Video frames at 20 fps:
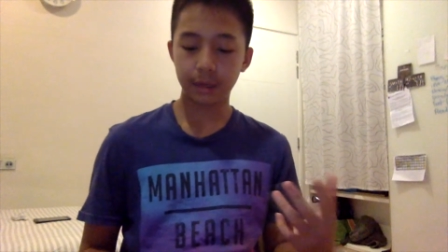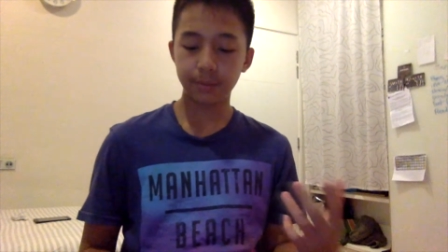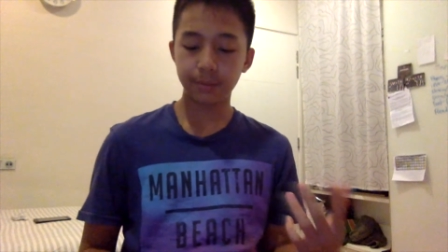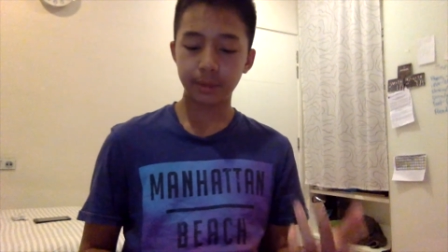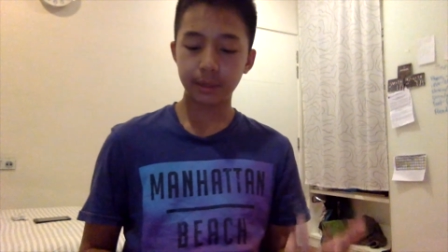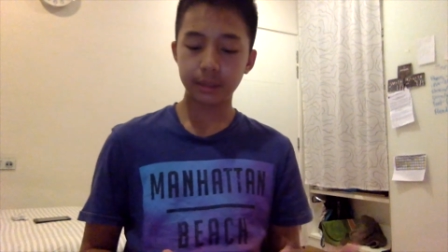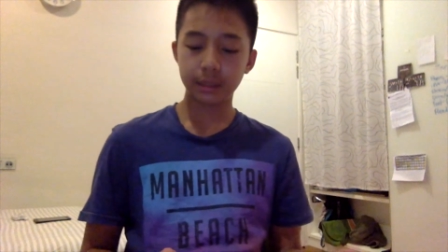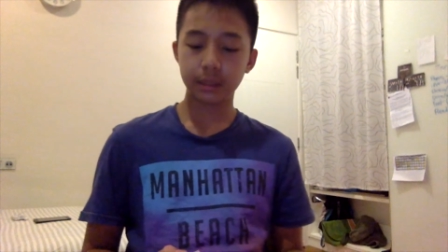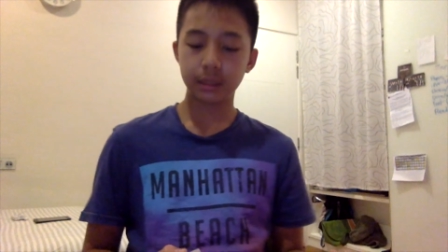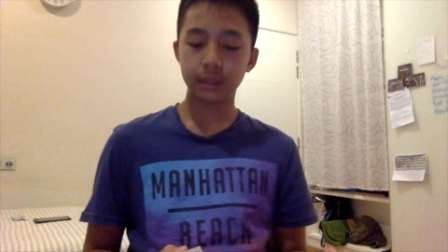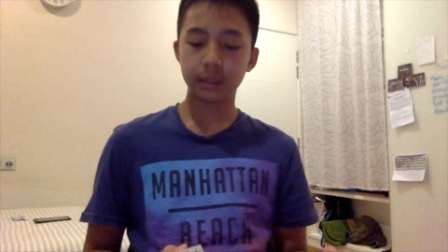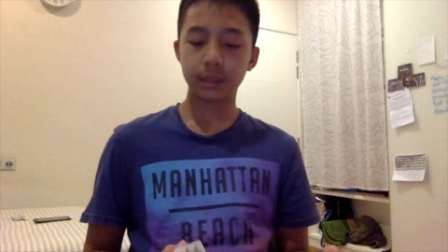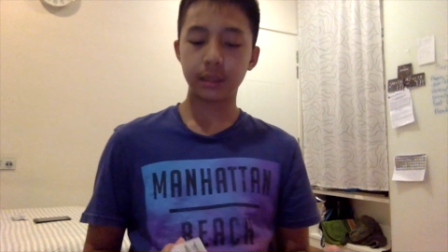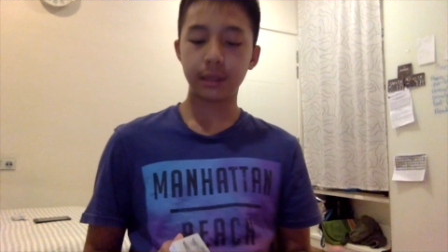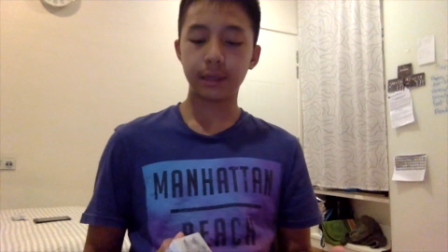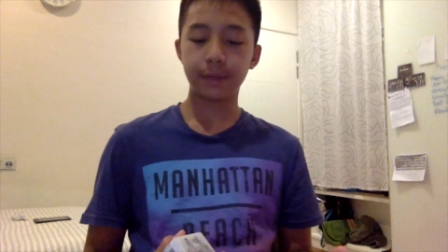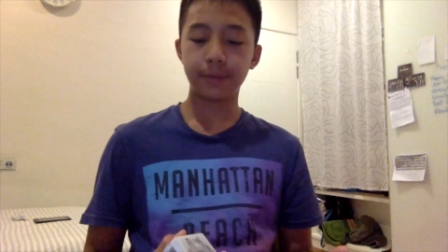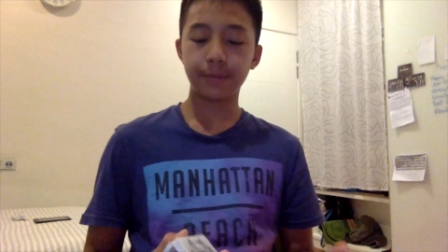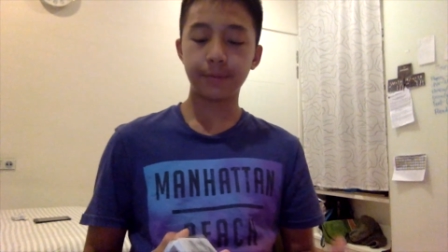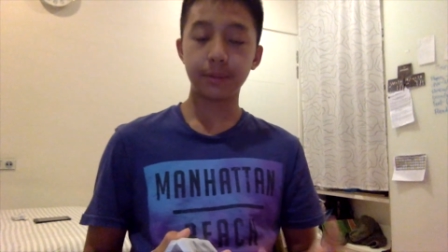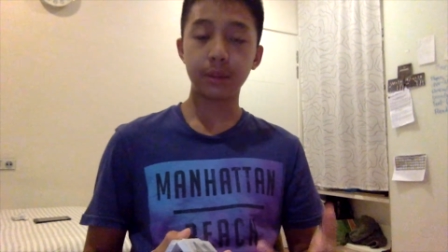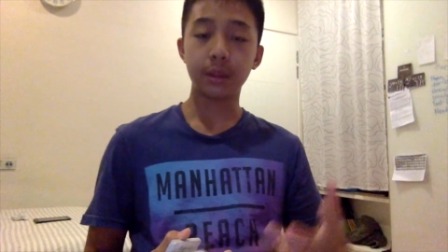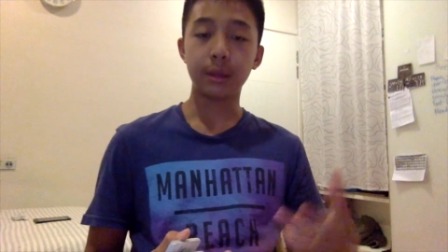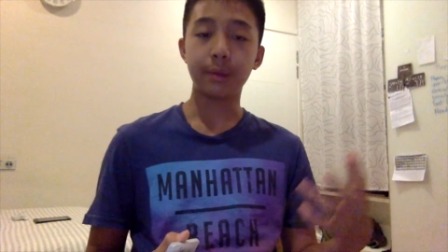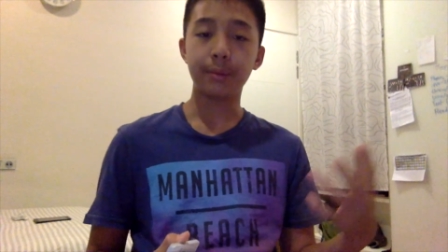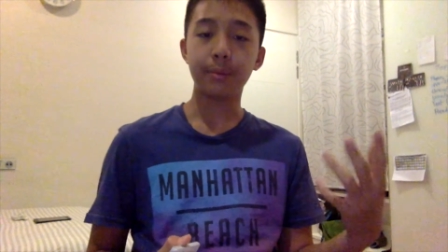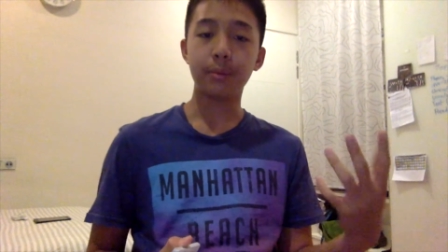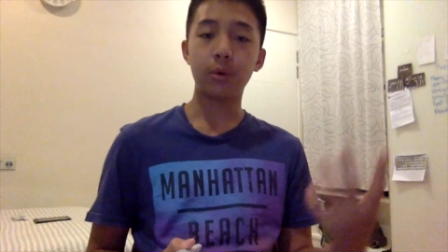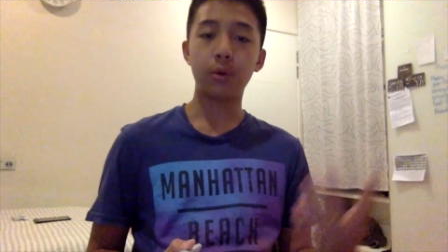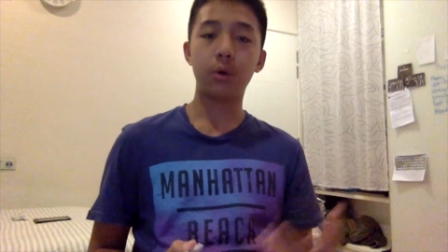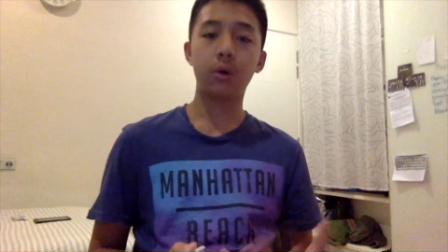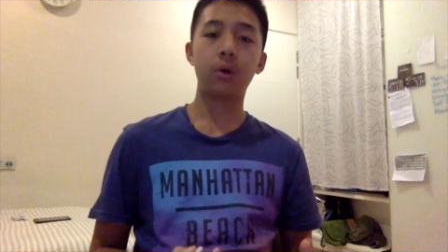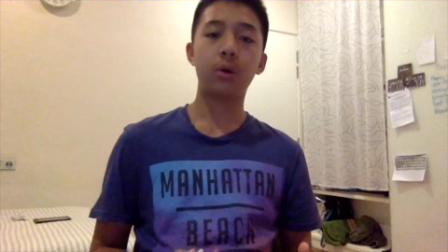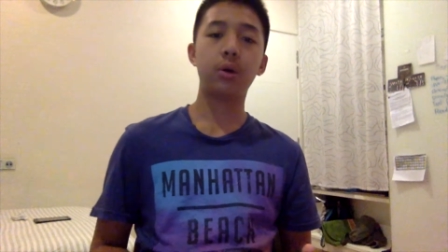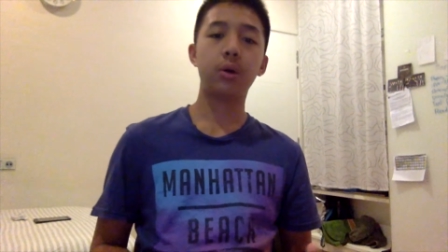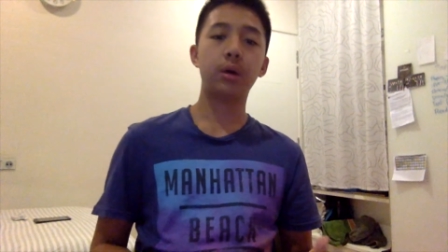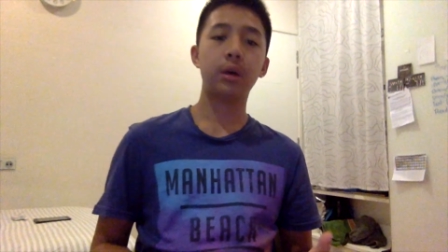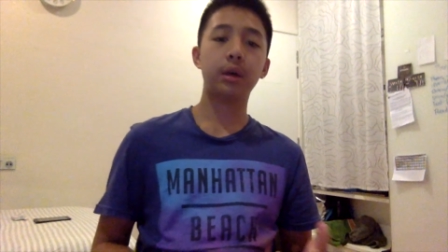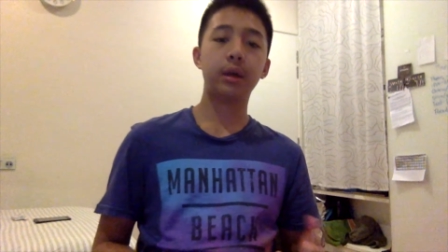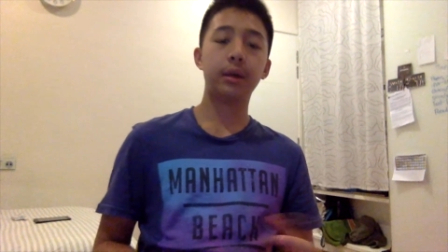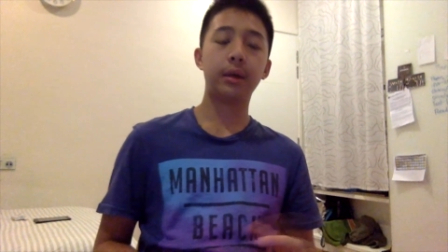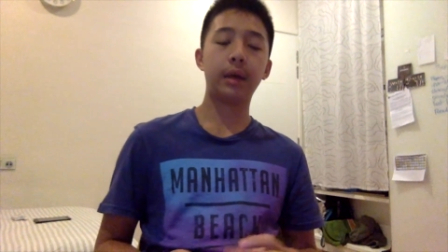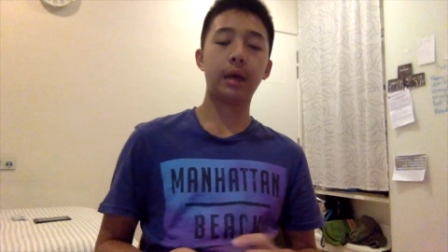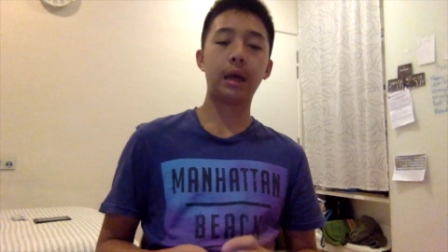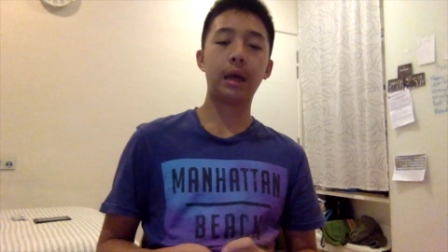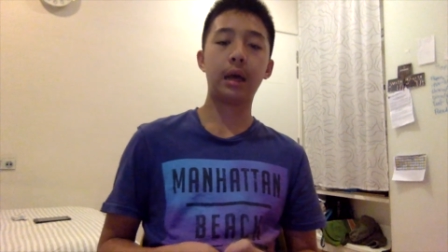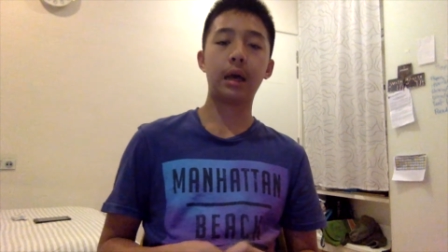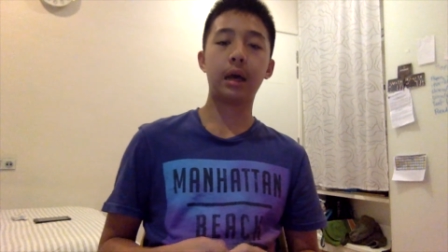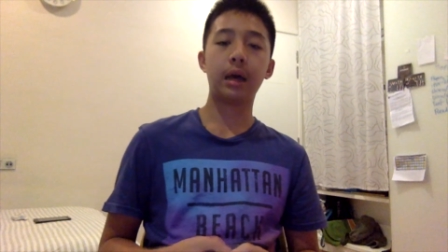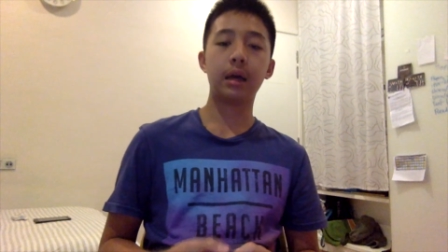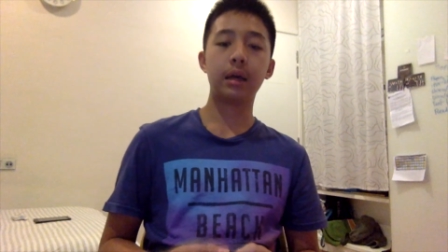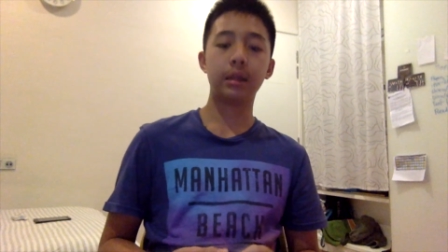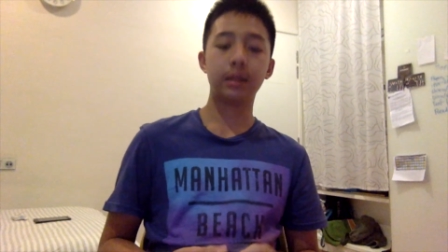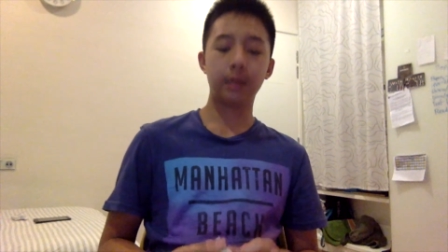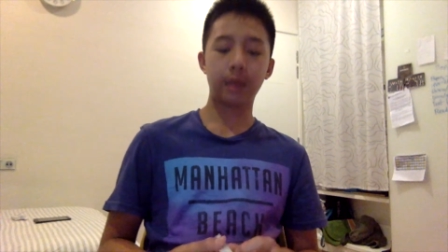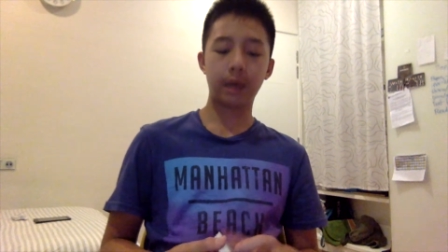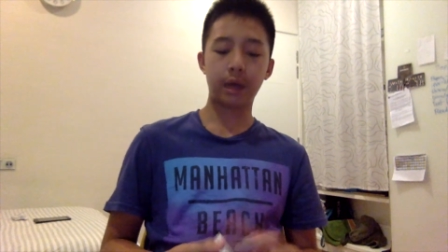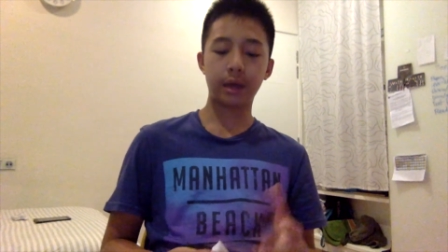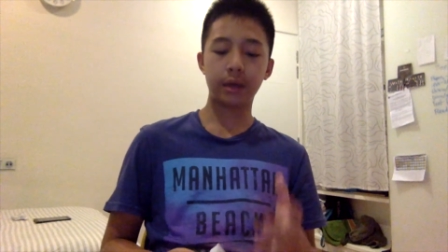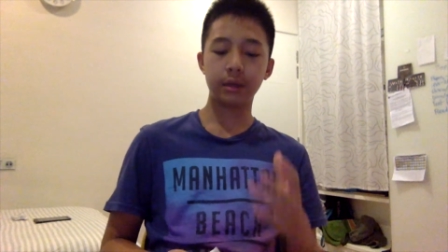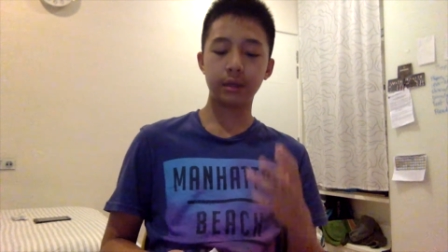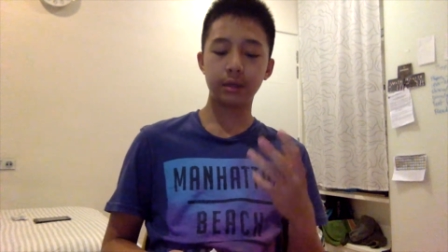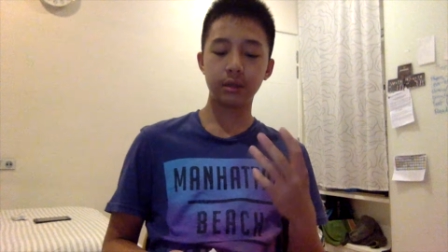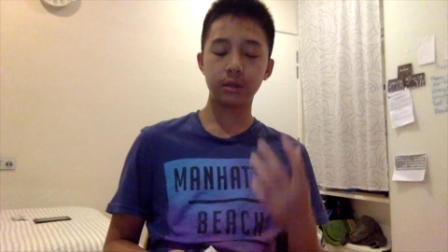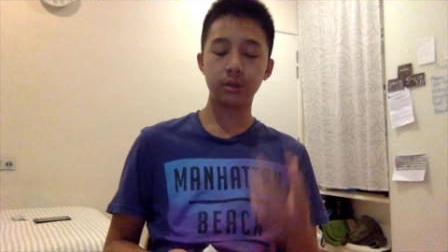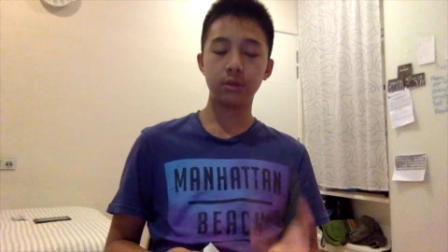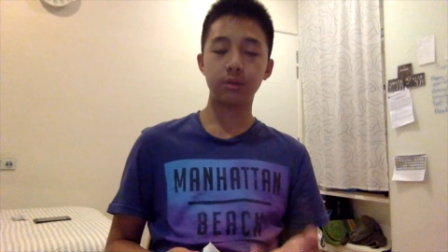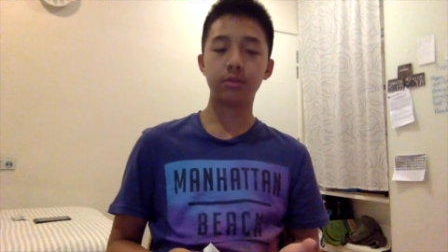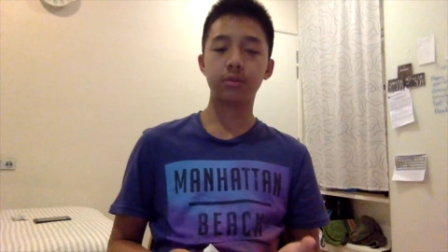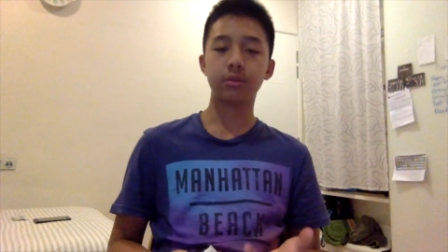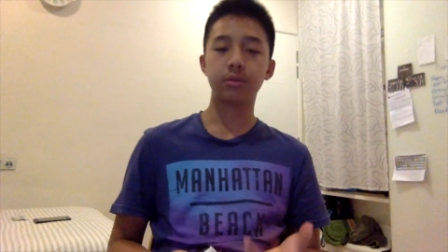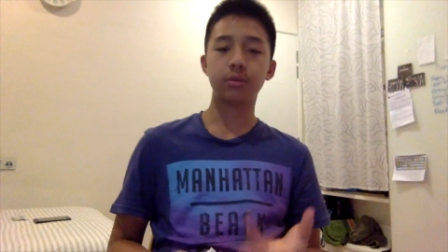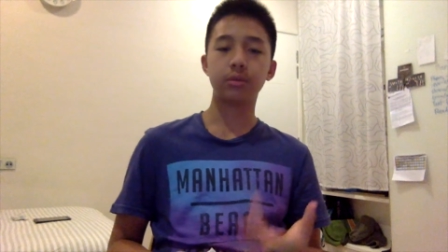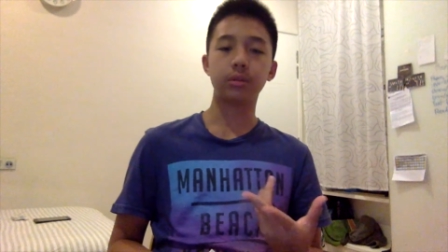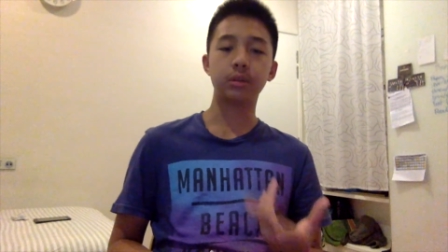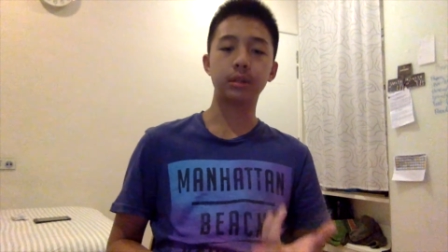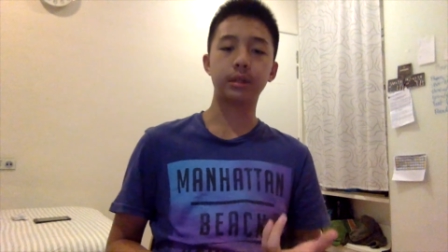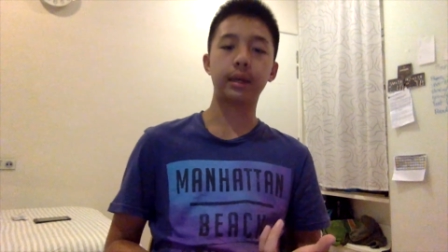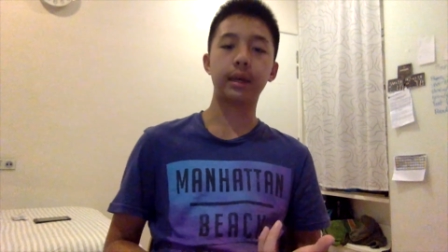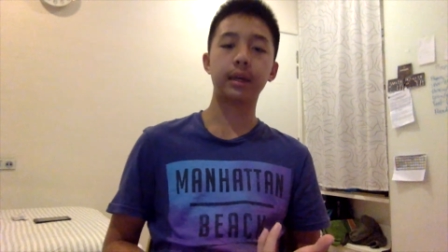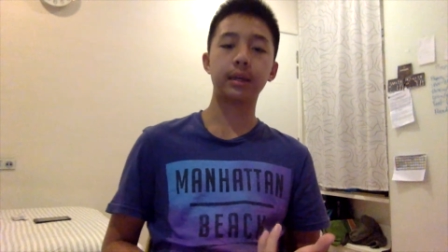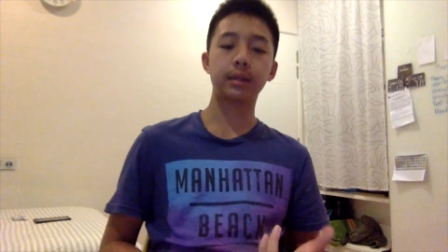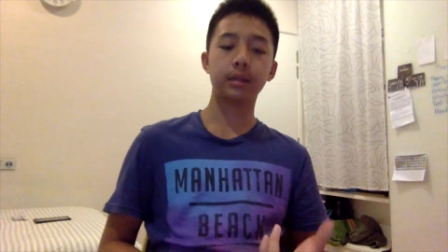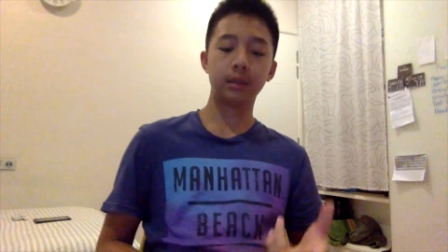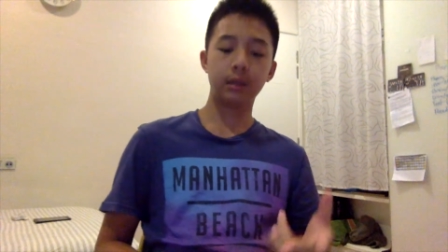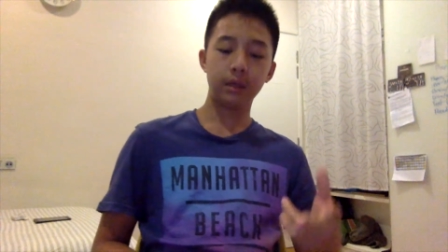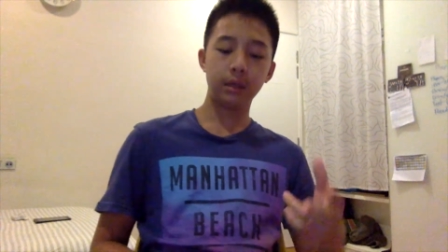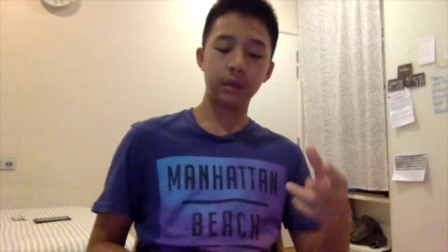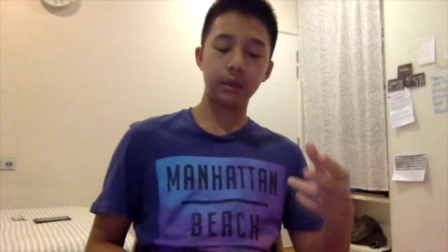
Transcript: basically the higher you throw the deck,